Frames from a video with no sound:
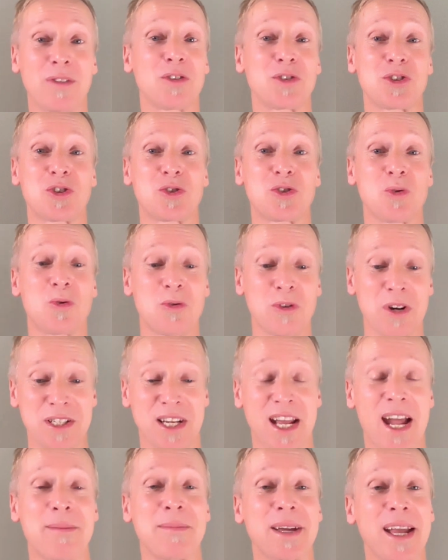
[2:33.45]
We've got
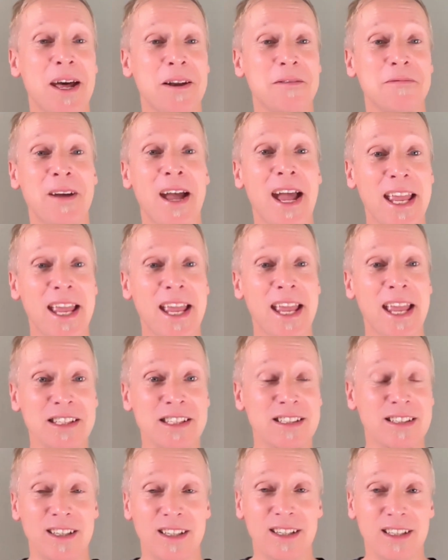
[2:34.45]
stories coming out of our
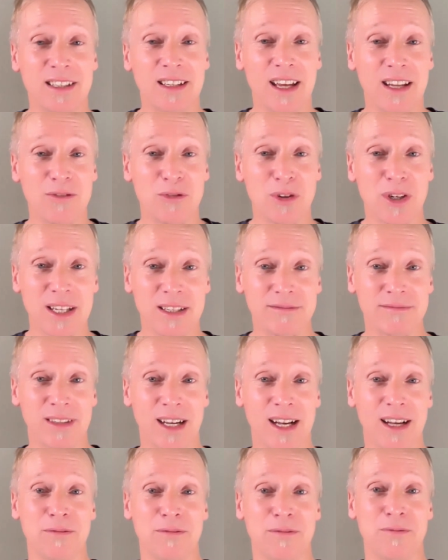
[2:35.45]
ears and really
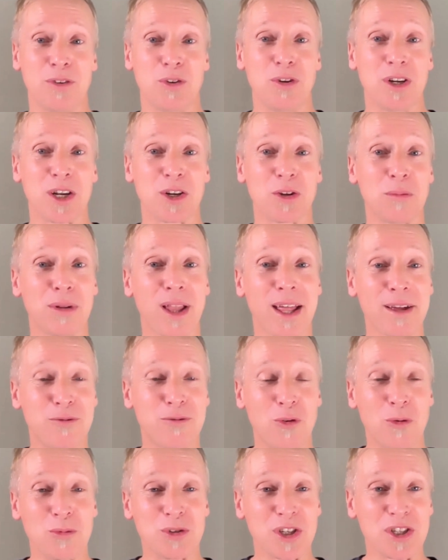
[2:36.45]
very little
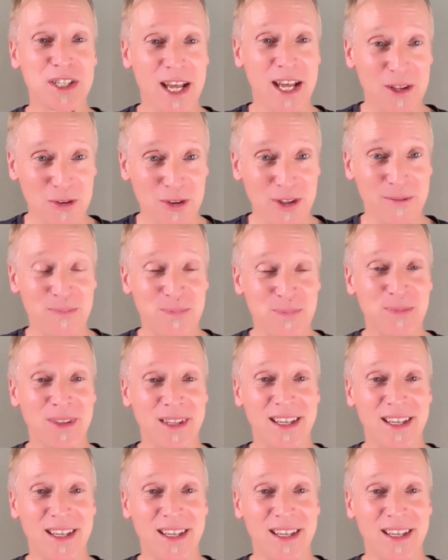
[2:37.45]
platform to tell them.